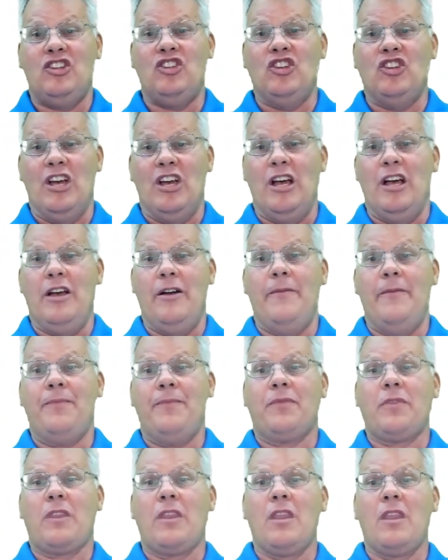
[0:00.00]

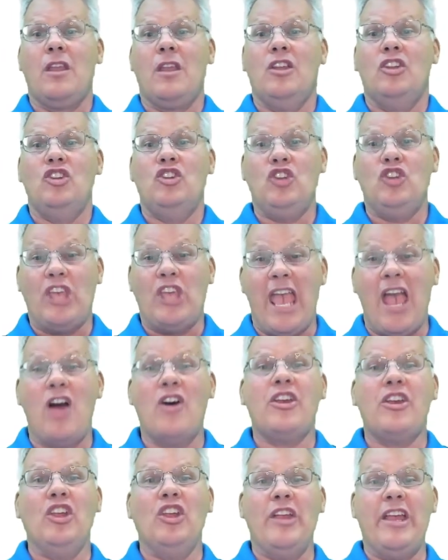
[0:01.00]
to
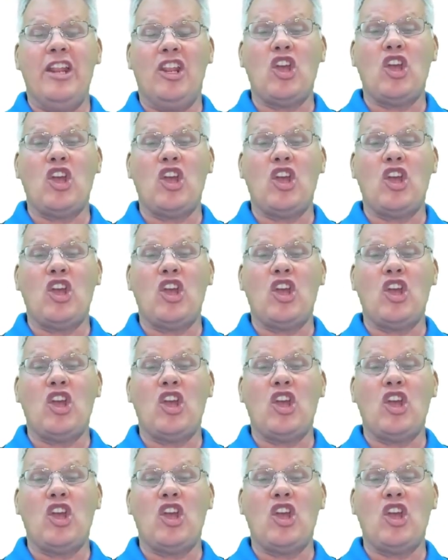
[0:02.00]
calculate